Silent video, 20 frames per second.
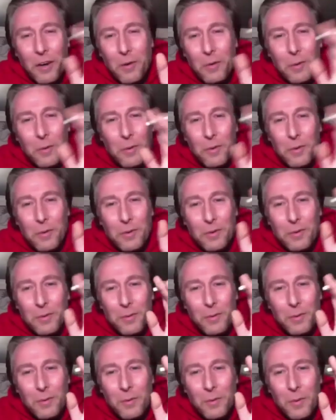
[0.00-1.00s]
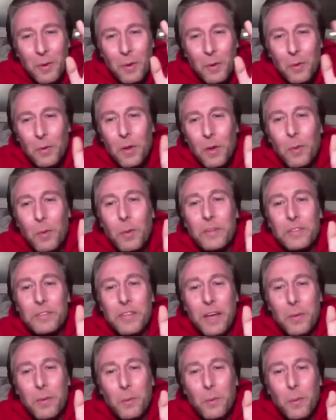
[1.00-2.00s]
is your map? Show it
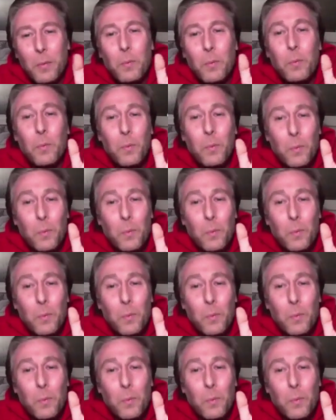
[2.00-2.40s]
to us.